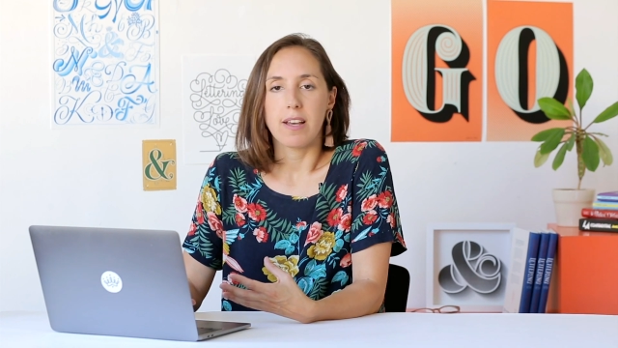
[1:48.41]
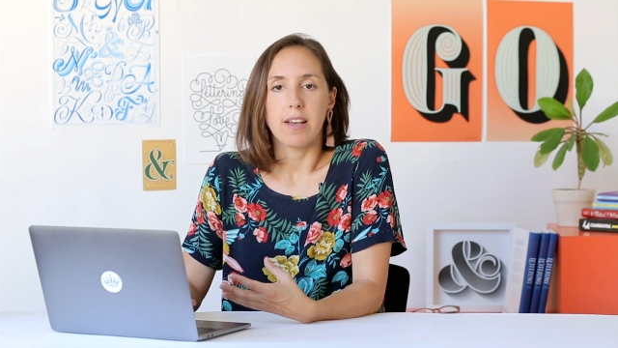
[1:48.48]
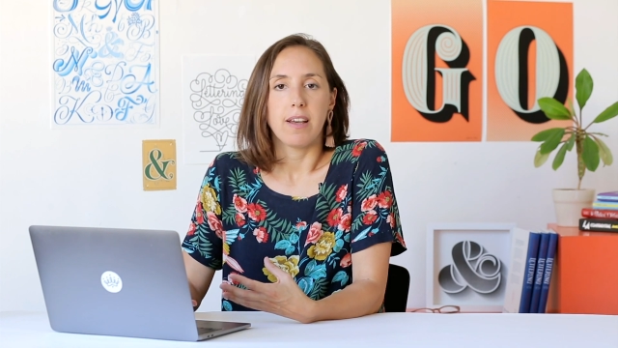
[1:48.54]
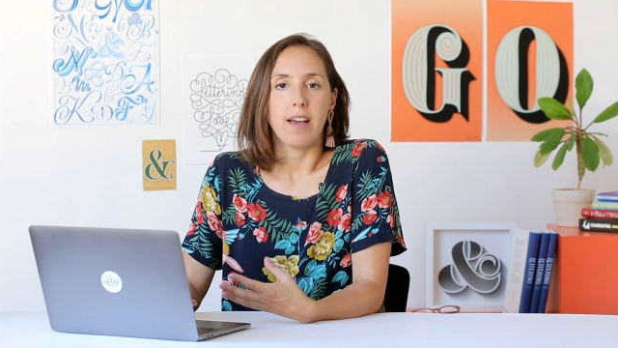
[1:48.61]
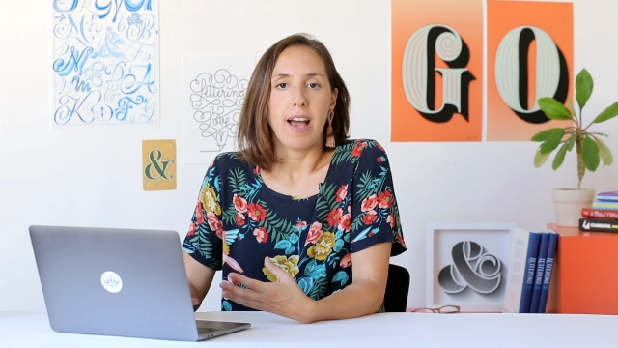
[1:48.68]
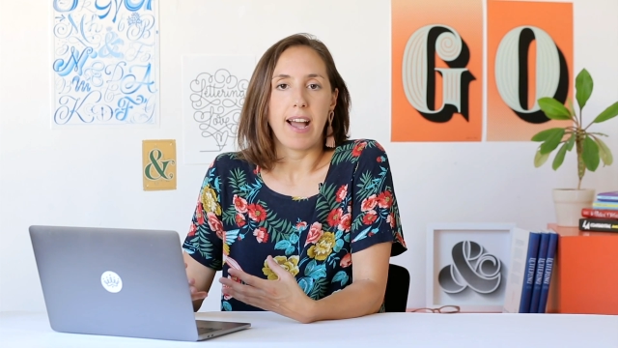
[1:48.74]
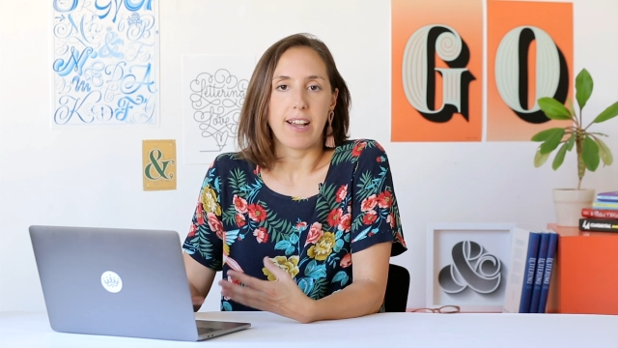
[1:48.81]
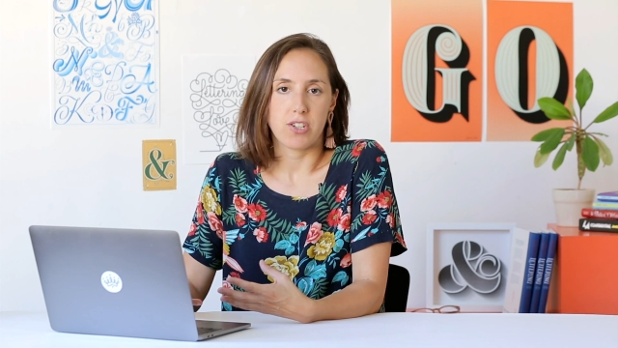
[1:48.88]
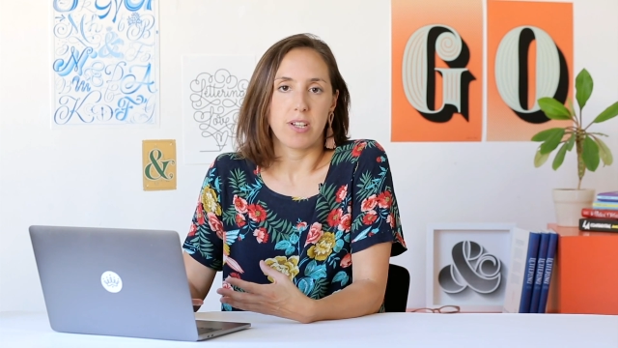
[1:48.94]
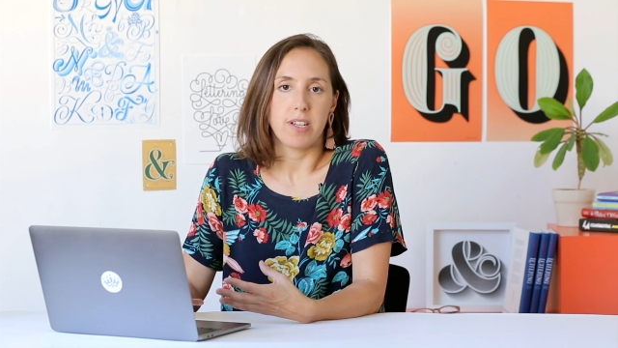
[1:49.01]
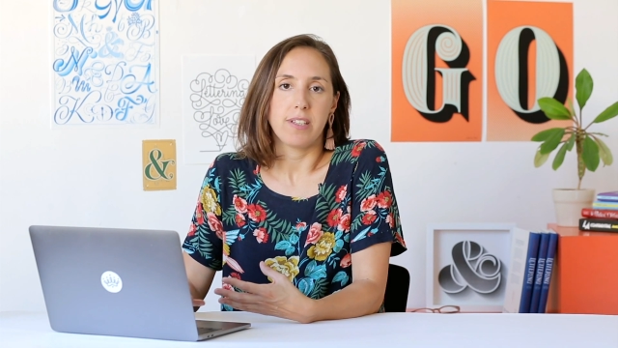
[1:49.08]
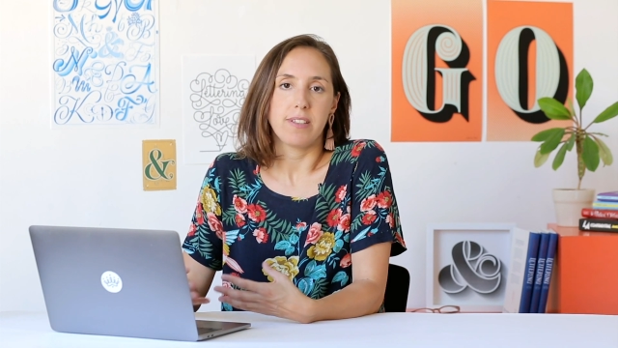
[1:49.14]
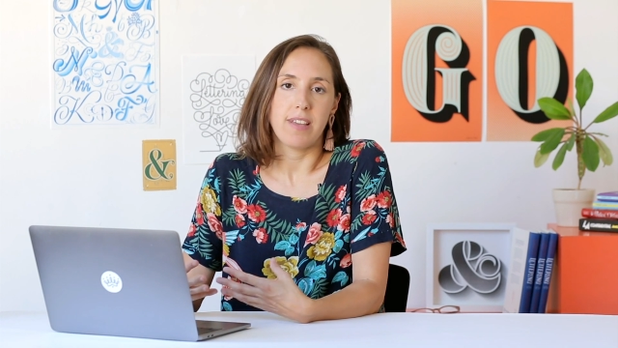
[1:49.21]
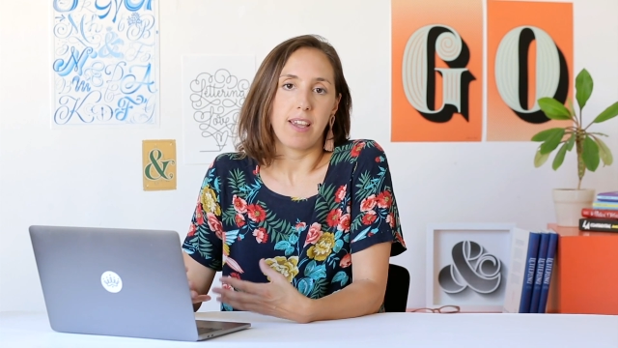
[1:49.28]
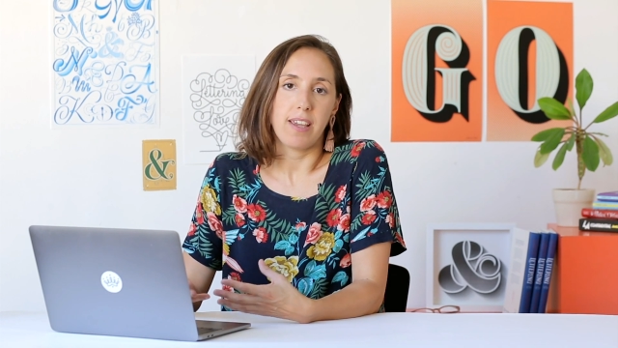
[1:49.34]

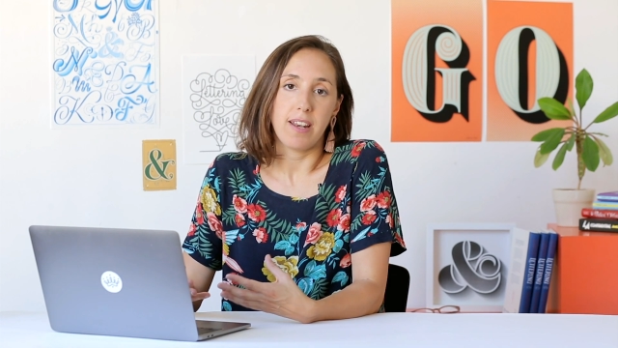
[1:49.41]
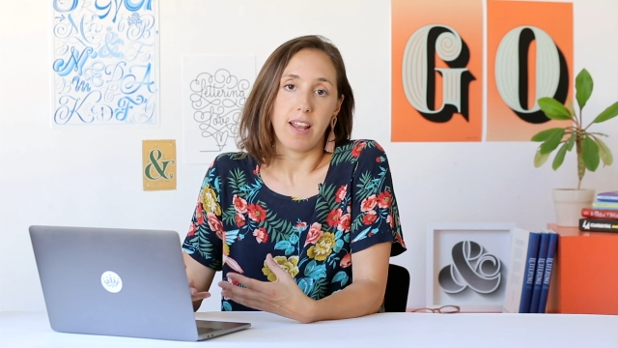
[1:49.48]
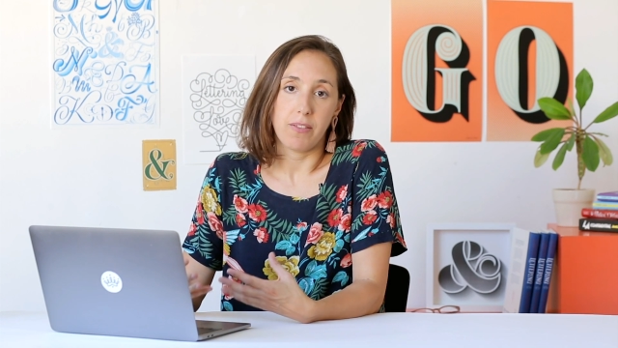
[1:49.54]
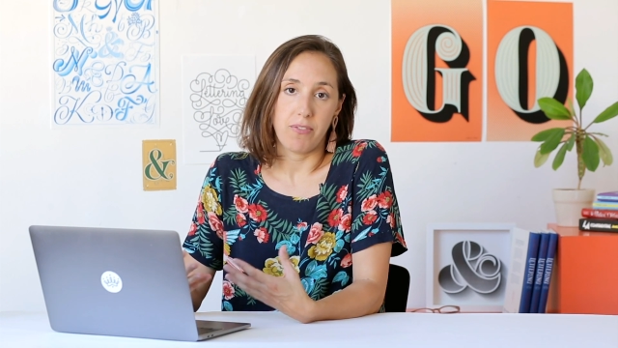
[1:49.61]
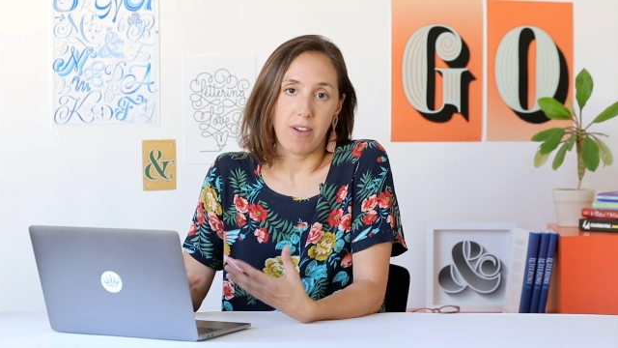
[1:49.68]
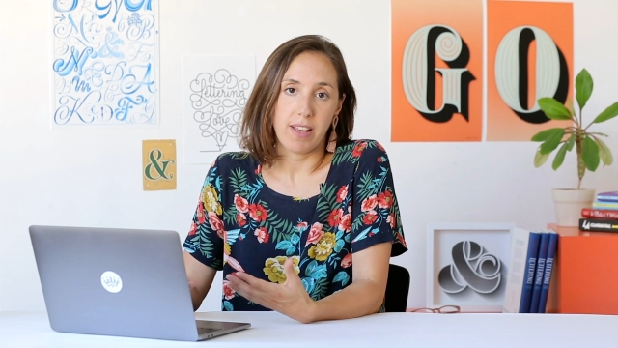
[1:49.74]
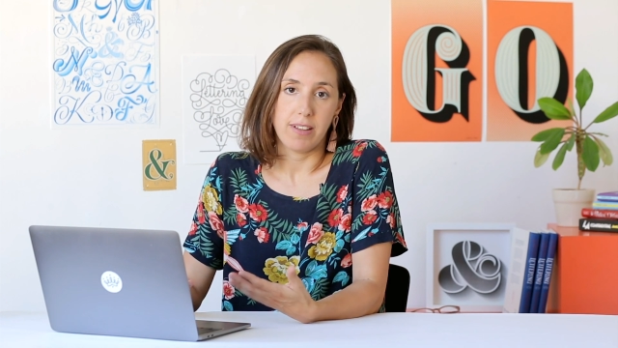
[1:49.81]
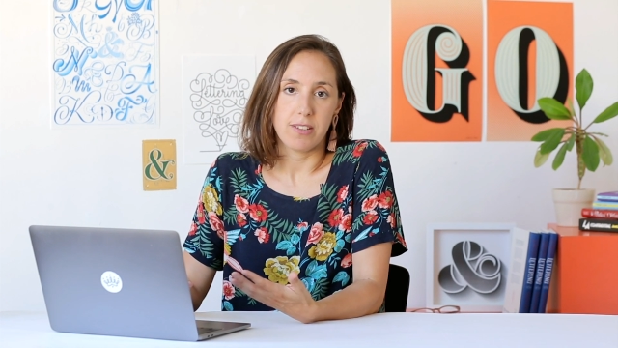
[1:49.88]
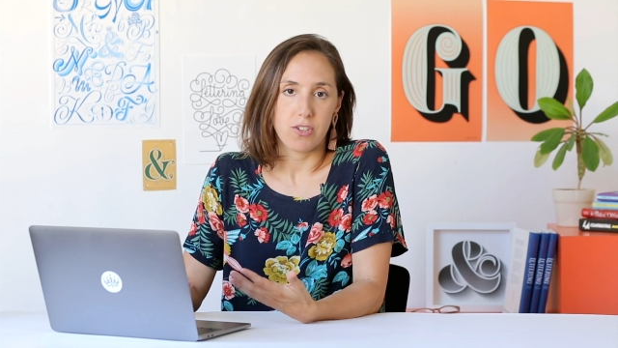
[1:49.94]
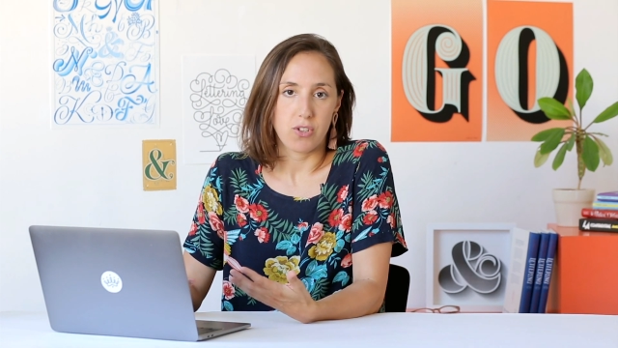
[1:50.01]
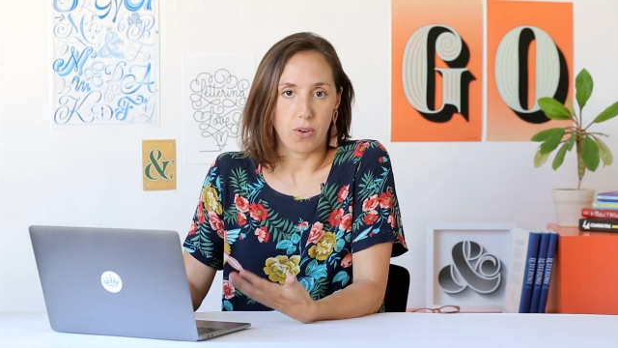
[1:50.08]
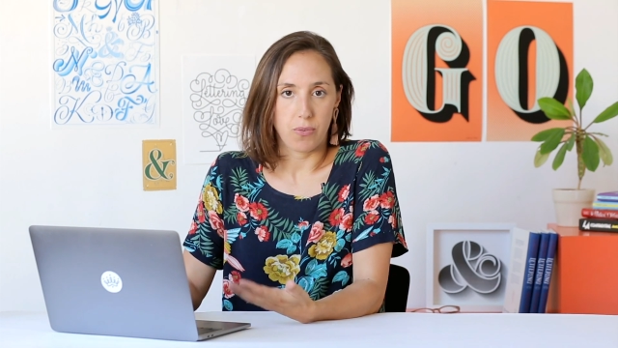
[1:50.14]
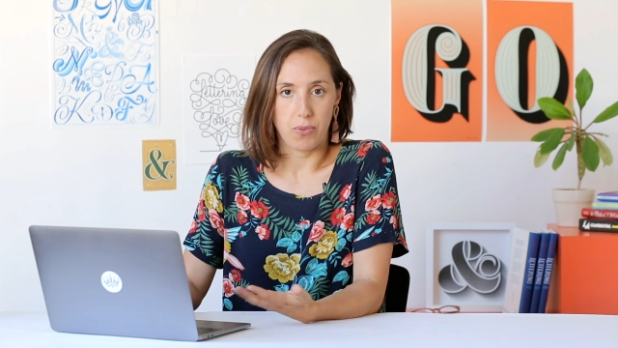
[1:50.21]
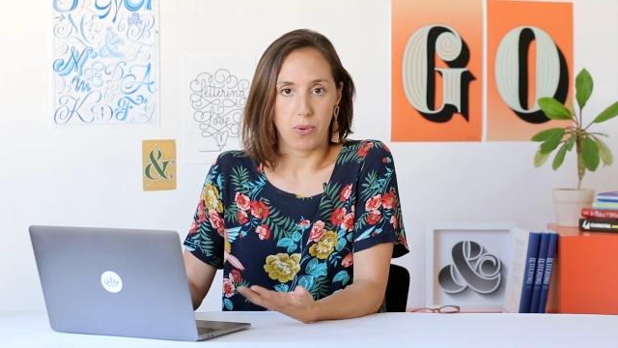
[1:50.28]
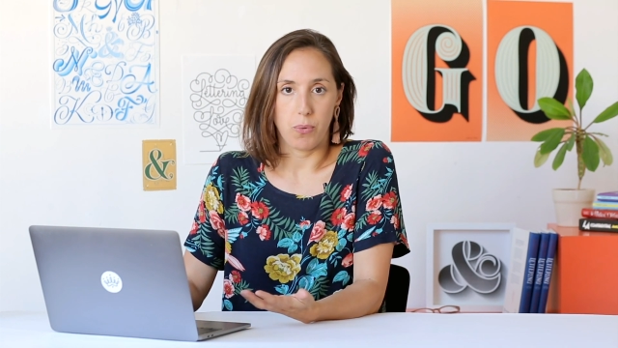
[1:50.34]
actually taking
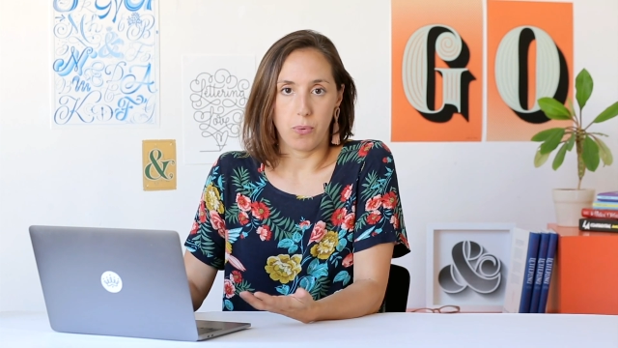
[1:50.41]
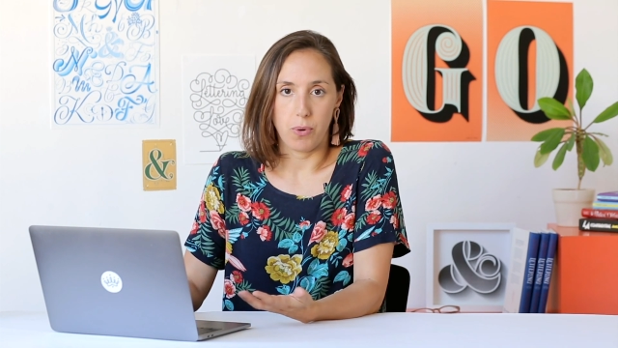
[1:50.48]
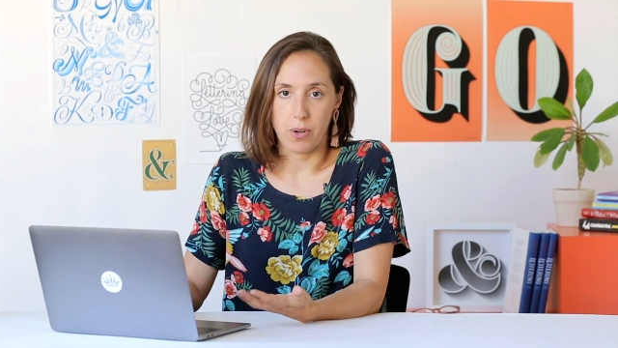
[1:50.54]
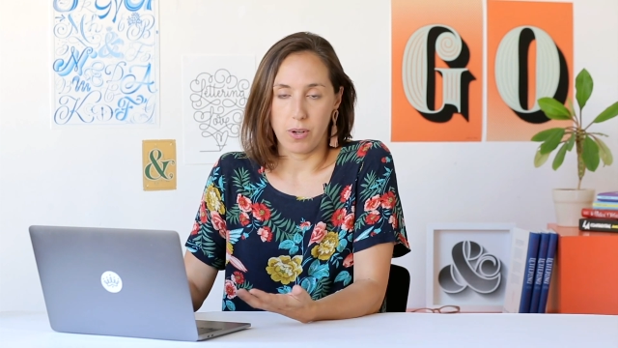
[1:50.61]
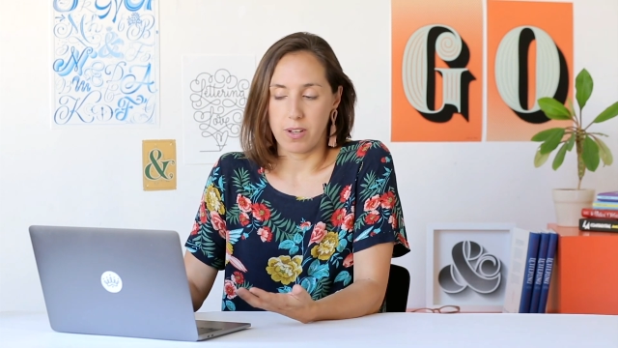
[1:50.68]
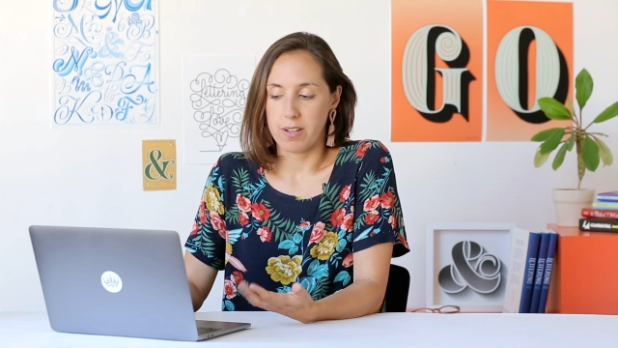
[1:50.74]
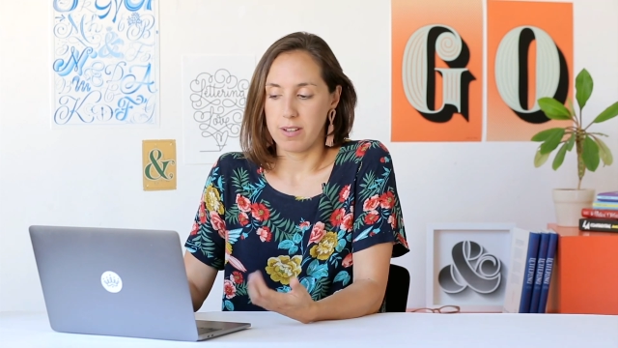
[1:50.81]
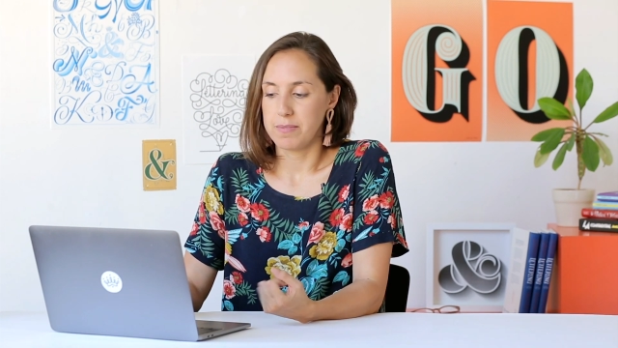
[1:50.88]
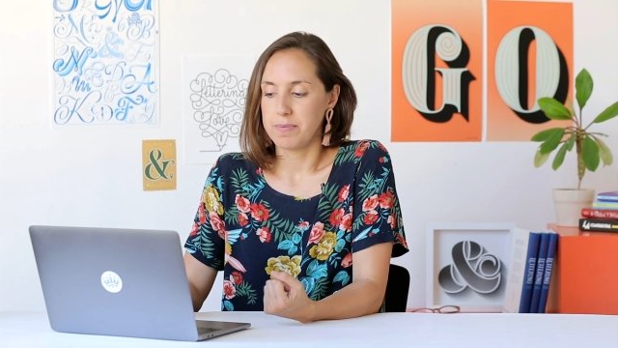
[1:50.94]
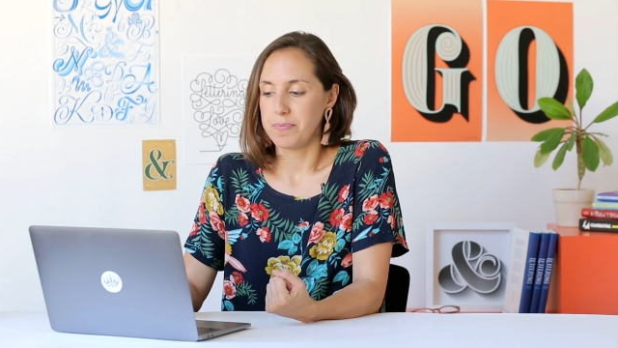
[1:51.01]
advantage of your work.